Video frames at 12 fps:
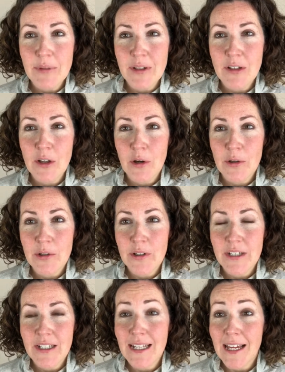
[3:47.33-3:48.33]
long
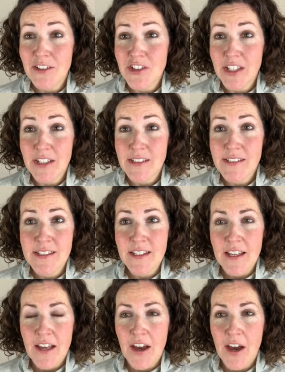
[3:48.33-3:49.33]
lashes
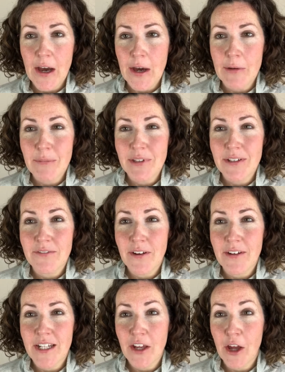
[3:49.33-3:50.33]
that are
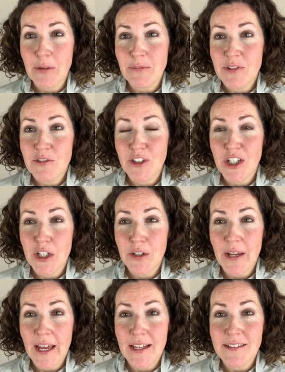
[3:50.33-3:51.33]
very combed
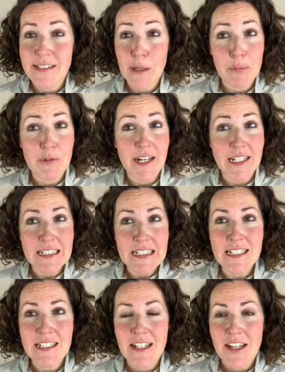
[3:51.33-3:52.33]
through and
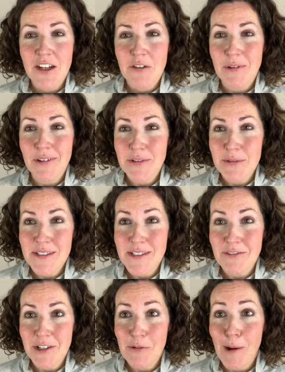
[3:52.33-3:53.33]
separated, which was
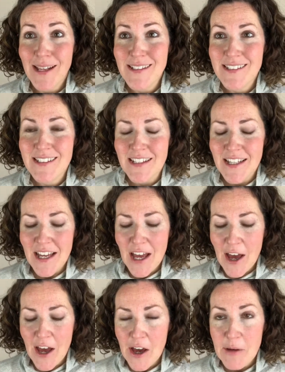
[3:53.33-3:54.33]
the request.
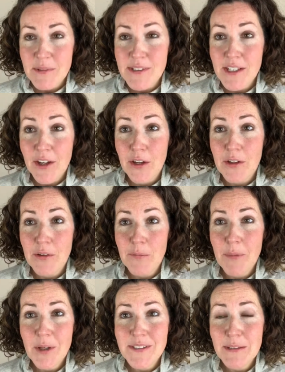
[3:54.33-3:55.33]
So
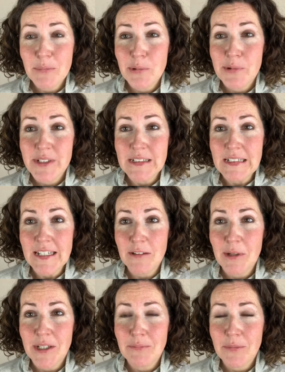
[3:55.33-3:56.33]
most importantly,
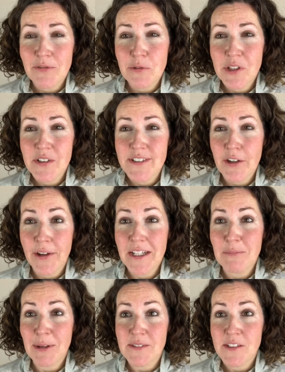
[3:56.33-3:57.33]
before you start
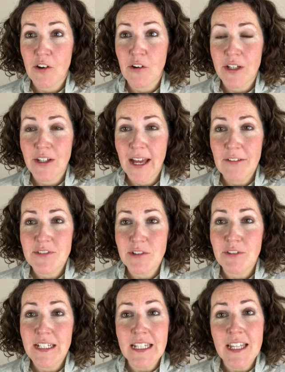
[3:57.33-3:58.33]
any mascara, you have to
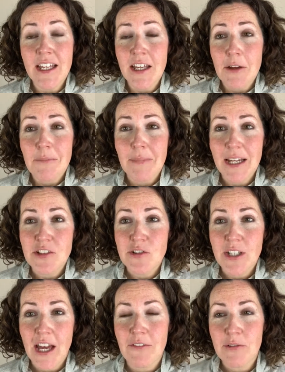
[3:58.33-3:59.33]
really make
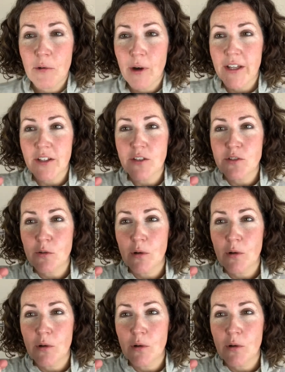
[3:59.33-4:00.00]
sure you have quite a good